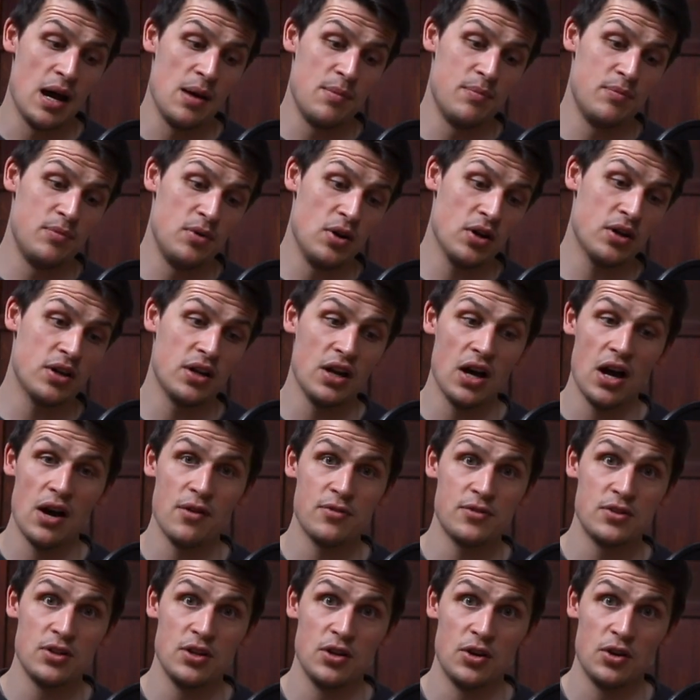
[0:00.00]
Looking
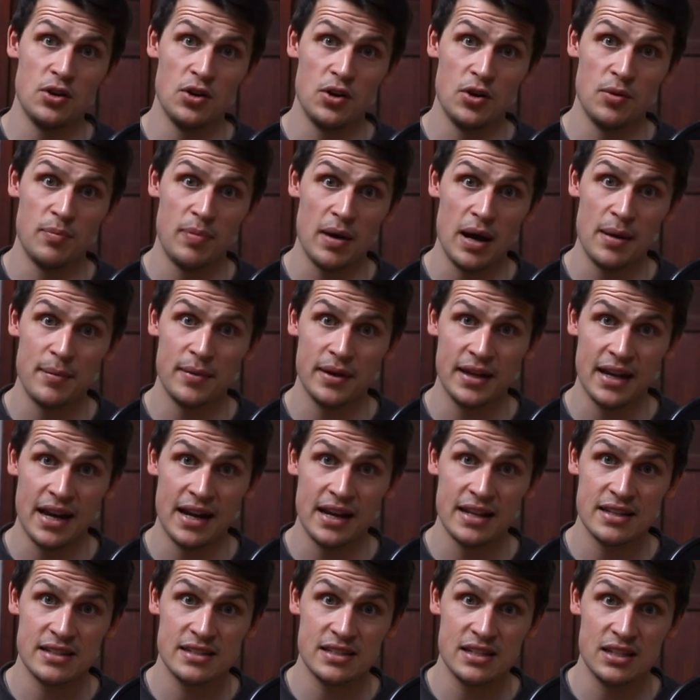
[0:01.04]
after your
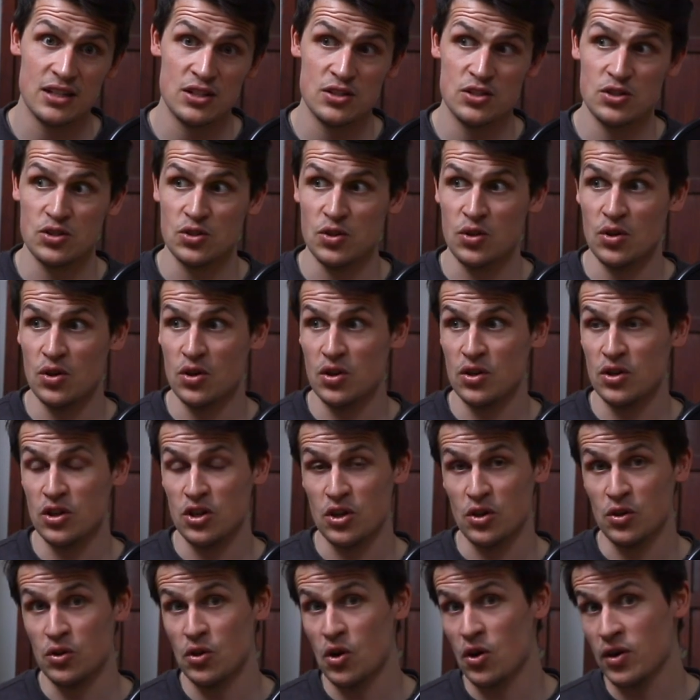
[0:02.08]
biomechanics can ensure that
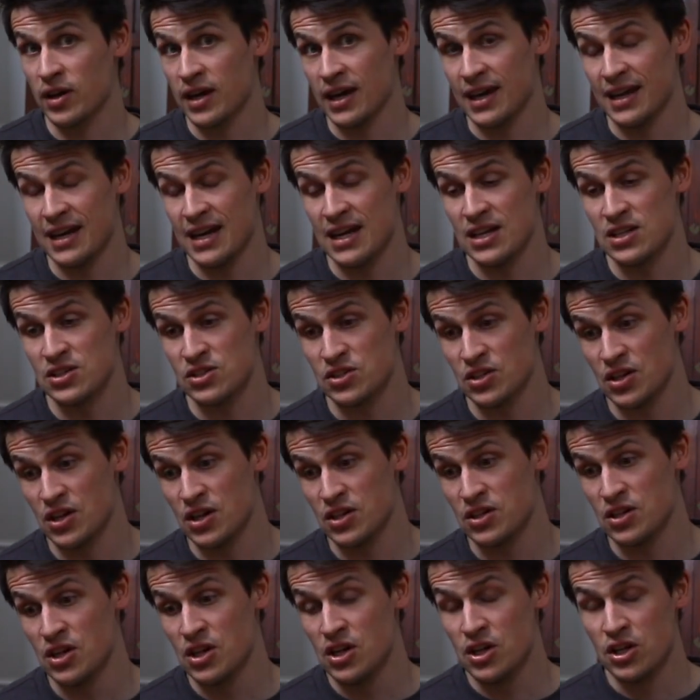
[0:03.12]
you're not getting injured,